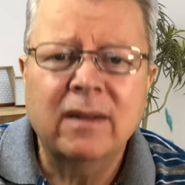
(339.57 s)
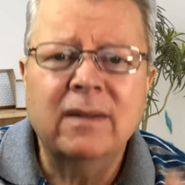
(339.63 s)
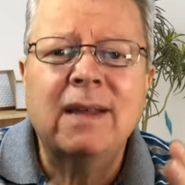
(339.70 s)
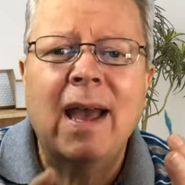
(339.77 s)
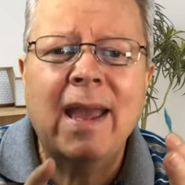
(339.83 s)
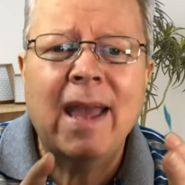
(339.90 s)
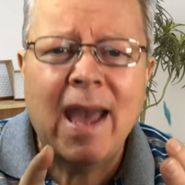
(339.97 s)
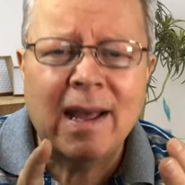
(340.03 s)

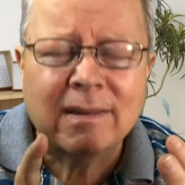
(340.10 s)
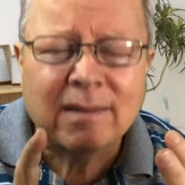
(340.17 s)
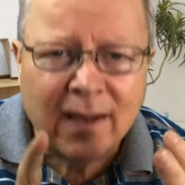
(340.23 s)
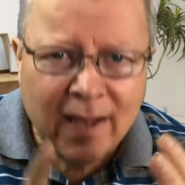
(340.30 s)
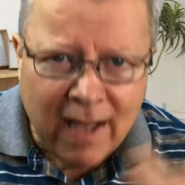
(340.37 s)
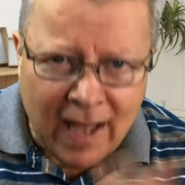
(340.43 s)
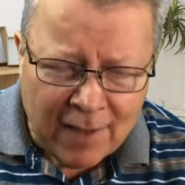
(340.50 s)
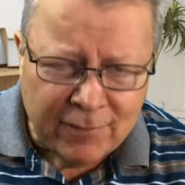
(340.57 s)
They had
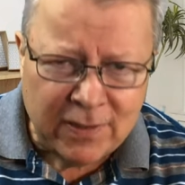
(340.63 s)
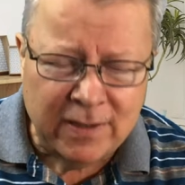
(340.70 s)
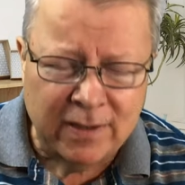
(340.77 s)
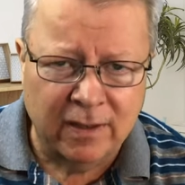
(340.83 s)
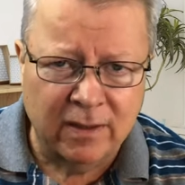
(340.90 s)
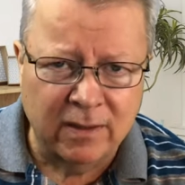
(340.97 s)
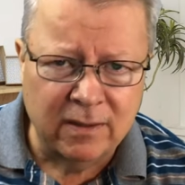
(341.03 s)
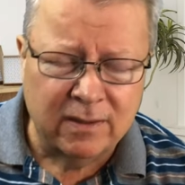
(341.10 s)

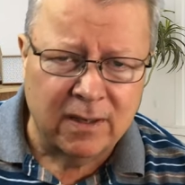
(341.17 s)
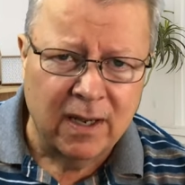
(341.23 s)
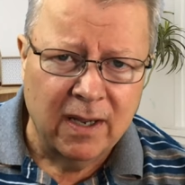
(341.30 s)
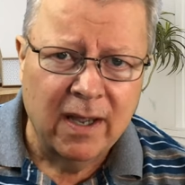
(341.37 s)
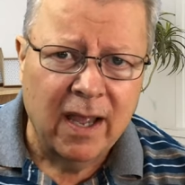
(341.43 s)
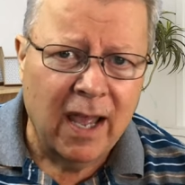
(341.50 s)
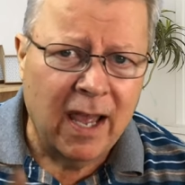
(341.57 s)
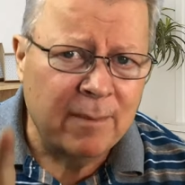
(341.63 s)
covenant.
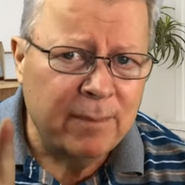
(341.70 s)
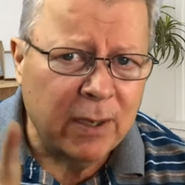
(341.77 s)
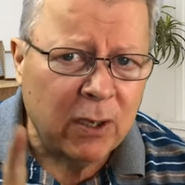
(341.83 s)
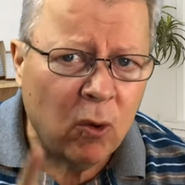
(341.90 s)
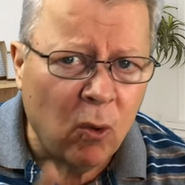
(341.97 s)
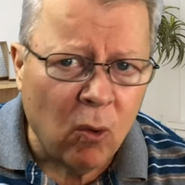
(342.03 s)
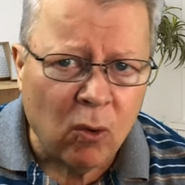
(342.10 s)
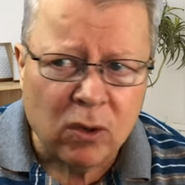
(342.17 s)
And
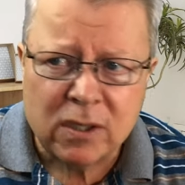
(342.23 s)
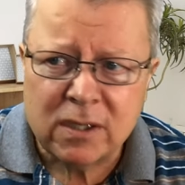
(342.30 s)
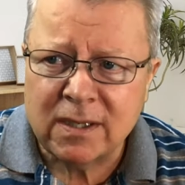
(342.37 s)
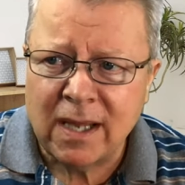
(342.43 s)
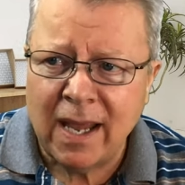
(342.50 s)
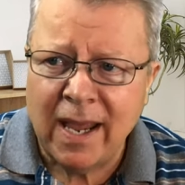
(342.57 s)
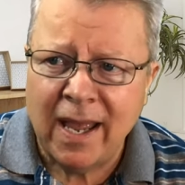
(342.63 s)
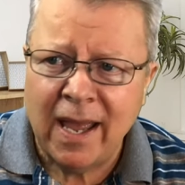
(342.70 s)
because
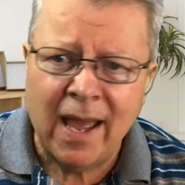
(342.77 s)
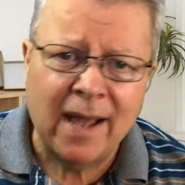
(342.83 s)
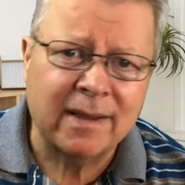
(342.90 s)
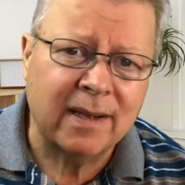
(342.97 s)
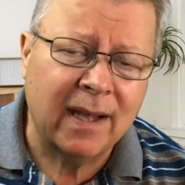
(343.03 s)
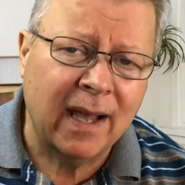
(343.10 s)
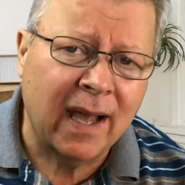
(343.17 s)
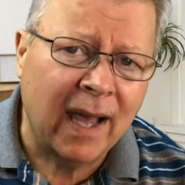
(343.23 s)
they
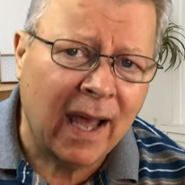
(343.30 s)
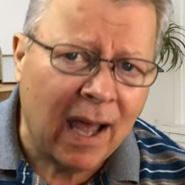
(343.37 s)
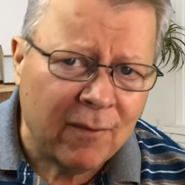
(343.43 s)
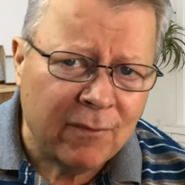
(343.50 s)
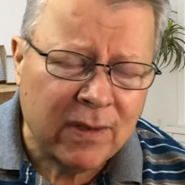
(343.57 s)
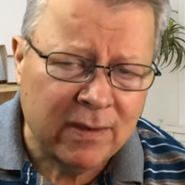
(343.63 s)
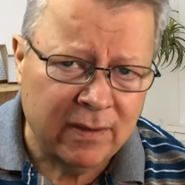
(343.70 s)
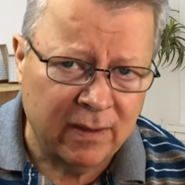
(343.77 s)
had
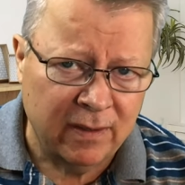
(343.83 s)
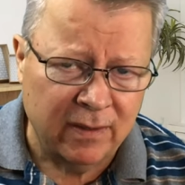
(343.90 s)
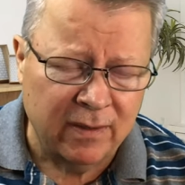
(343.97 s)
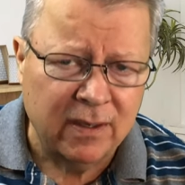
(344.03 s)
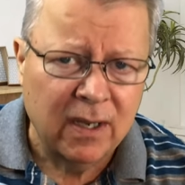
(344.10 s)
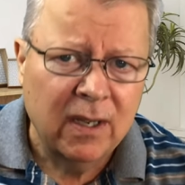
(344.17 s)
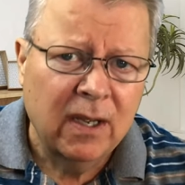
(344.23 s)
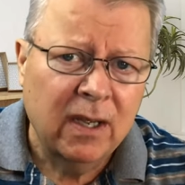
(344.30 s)

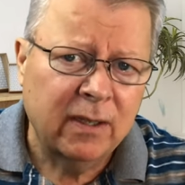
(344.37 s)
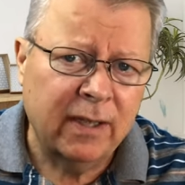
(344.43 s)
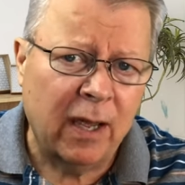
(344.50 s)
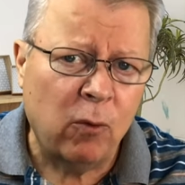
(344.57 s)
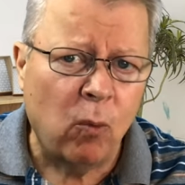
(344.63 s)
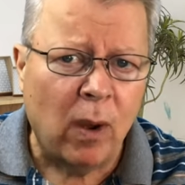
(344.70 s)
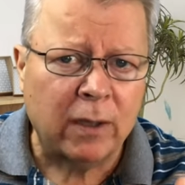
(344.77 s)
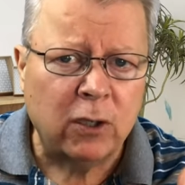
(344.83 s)
covenant,
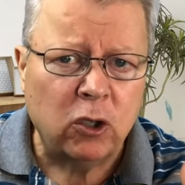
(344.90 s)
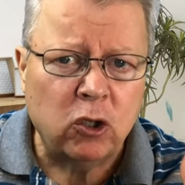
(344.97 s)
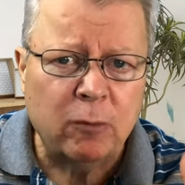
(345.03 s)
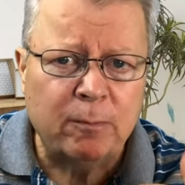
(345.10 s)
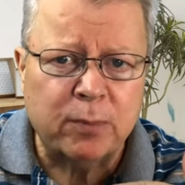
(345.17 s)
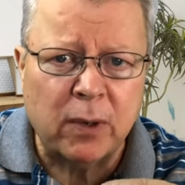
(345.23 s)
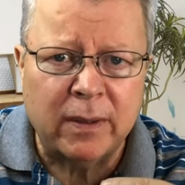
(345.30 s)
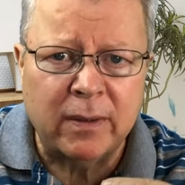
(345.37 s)
they wanted to
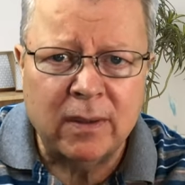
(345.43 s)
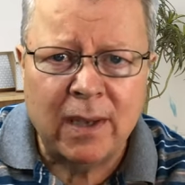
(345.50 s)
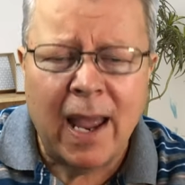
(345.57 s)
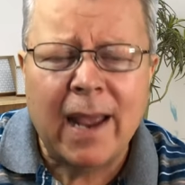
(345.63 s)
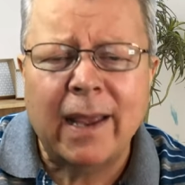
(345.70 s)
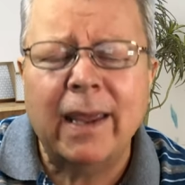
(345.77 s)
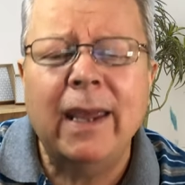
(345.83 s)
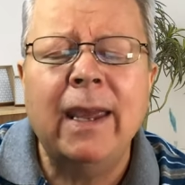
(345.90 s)

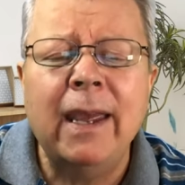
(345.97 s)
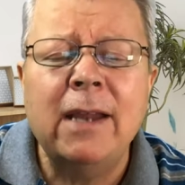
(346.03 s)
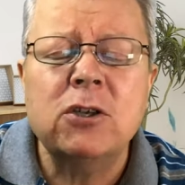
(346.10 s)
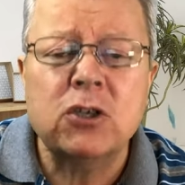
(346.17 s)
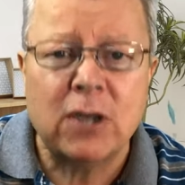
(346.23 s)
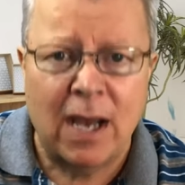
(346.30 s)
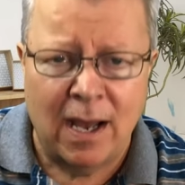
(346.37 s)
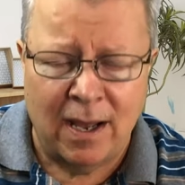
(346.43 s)
protect
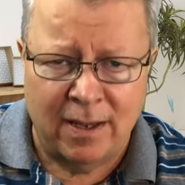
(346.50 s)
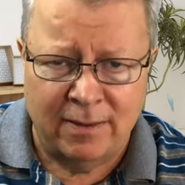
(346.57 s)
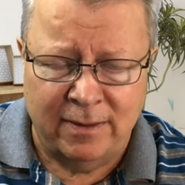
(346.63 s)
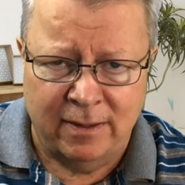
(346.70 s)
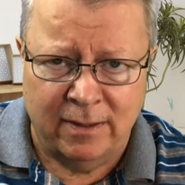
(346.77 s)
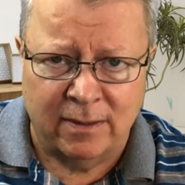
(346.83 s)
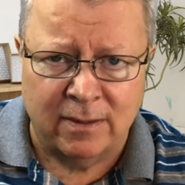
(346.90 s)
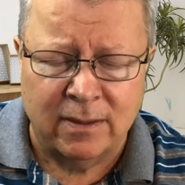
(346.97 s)
each
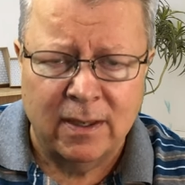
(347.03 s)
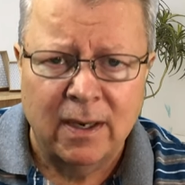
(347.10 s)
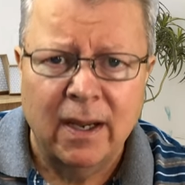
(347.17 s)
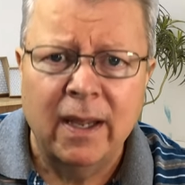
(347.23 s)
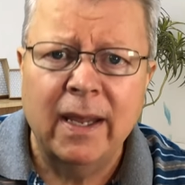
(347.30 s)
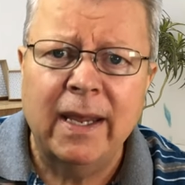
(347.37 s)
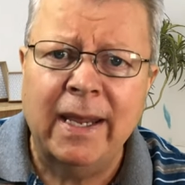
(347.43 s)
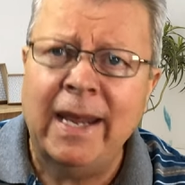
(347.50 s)
other
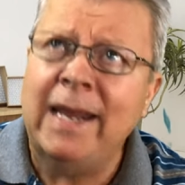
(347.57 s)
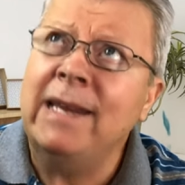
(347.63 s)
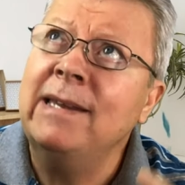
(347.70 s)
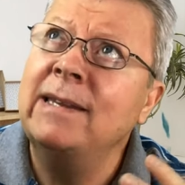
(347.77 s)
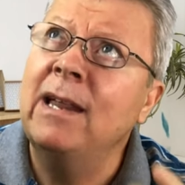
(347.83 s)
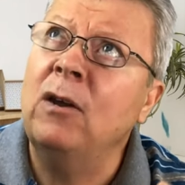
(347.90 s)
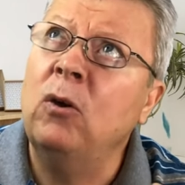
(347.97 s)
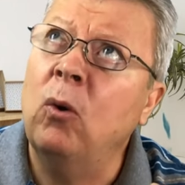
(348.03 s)

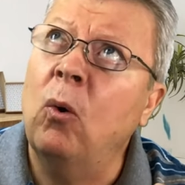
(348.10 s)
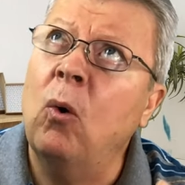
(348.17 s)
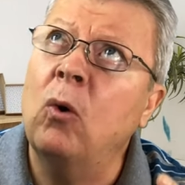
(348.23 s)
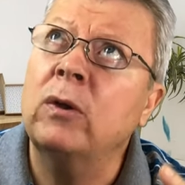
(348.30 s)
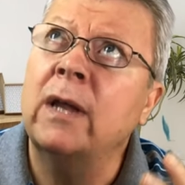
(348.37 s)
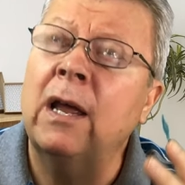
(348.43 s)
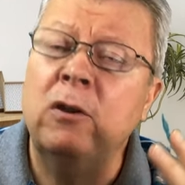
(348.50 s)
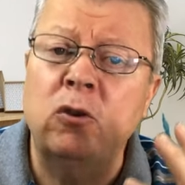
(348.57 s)
in the
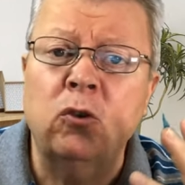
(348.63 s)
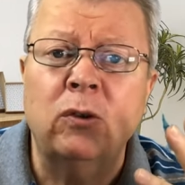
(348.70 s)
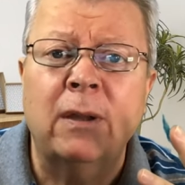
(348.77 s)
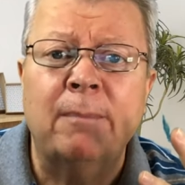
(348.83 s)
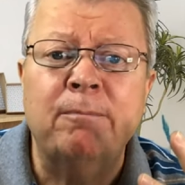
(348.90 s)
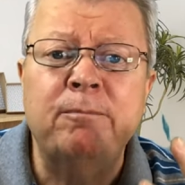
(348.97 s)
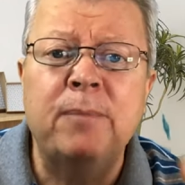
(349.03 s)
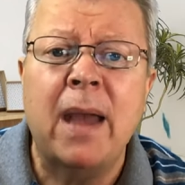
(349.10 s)
Lord and do
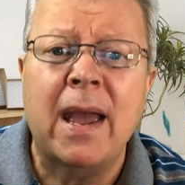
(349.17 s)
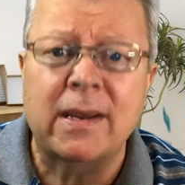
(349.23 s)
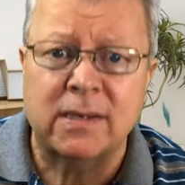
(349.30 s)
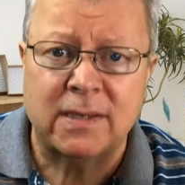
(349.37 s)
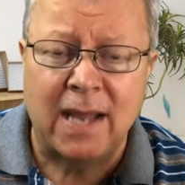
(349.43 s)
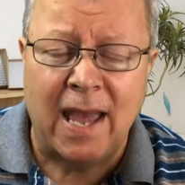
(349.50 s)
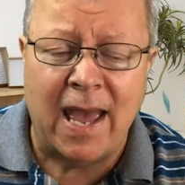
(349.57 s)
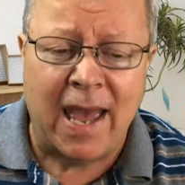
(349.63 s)
the
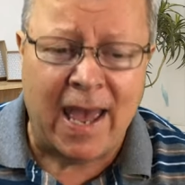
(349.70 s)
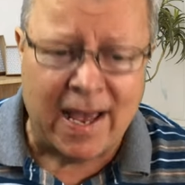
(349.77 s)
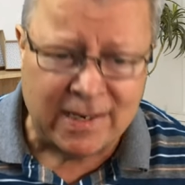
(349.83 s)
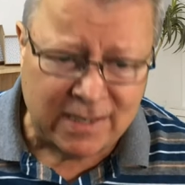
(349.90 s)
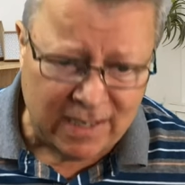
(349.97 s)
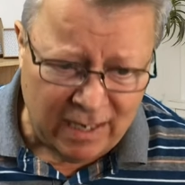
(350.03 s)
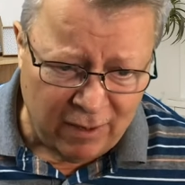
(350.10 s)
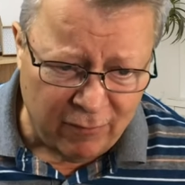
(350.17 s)
best
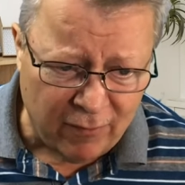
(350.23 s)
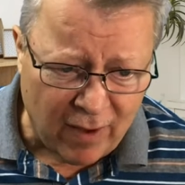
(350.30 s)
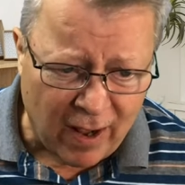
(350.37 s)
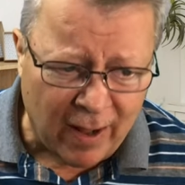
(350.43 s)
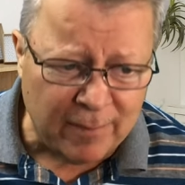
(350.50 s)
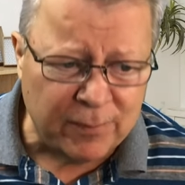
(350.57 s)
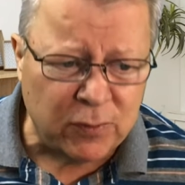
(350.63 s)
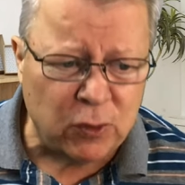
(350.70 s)
as if
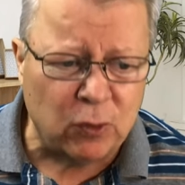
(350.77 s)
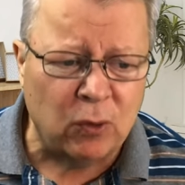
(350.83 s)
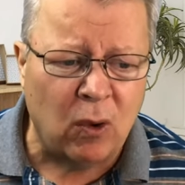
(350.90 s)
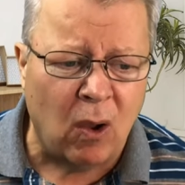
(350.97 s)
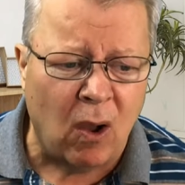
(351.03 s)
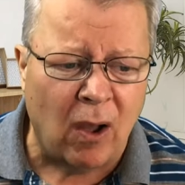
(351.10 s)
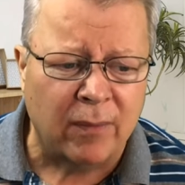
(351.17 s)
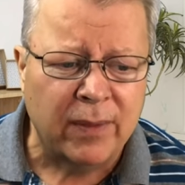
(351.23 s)
unto
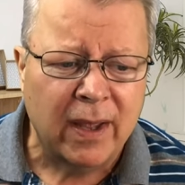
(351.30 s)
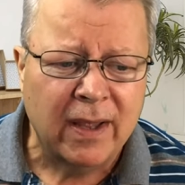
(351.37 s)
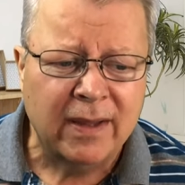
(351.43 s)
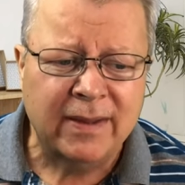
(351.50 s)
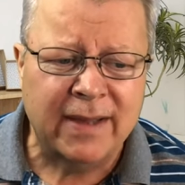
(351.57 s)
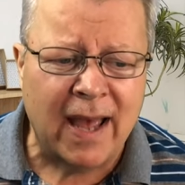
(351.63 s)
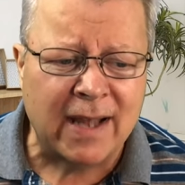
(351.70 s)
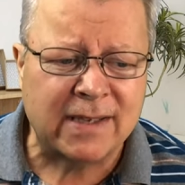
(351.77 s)
God.
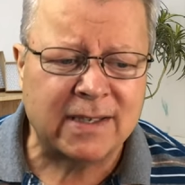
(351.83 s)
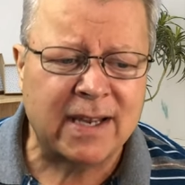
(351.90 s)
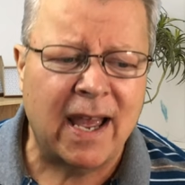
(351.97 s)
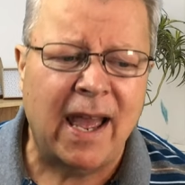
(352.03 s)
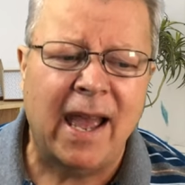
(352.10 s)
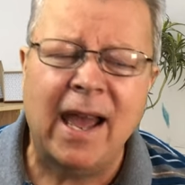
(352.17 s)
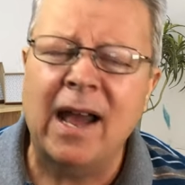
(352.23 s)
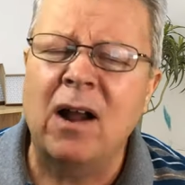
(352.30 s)
That's a
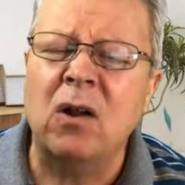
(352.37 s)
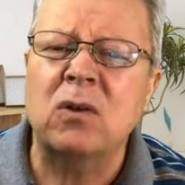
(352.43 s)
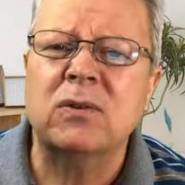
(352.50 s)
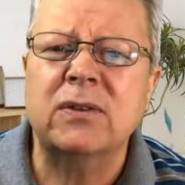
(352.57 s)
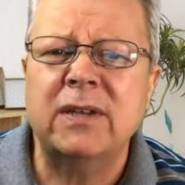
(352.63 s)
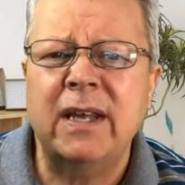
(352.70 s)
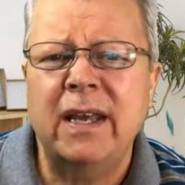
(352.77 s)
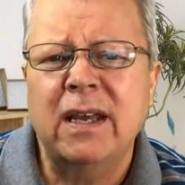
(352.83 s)

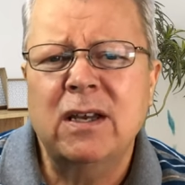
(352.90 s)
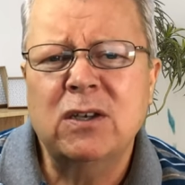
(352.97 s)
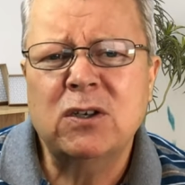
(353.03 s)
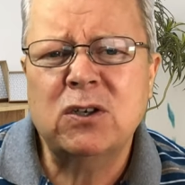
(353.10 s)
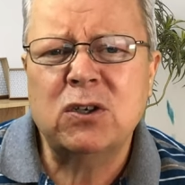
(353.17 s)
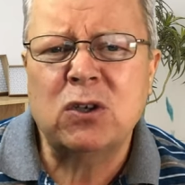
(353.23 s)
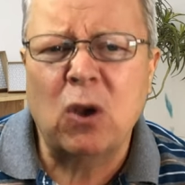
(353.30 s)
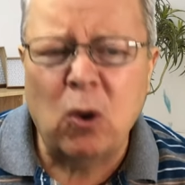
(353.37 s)
healthy
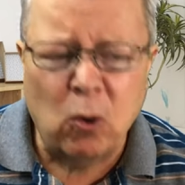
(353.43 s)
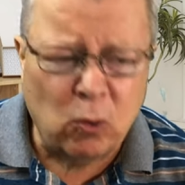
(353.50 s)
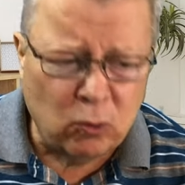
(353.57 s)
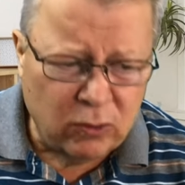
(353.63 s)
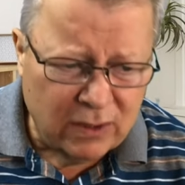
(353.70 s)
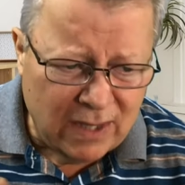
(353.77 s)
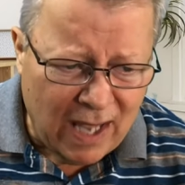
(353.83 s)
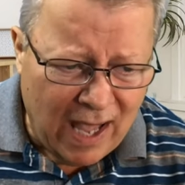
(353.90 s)

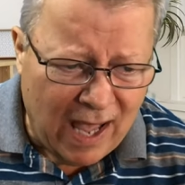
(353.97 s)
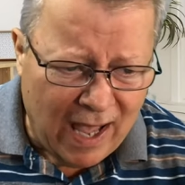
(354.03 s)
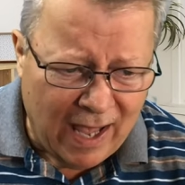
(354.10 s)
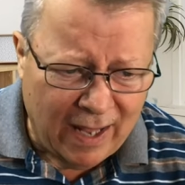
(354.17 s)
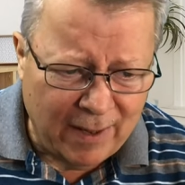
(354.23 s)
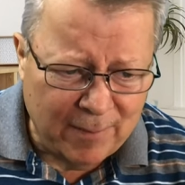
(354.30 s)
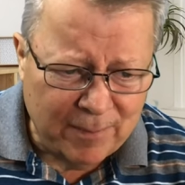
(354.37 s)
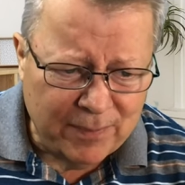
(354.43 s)
soul
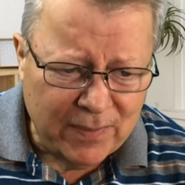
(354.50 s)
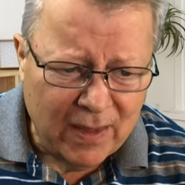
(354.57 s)
tie.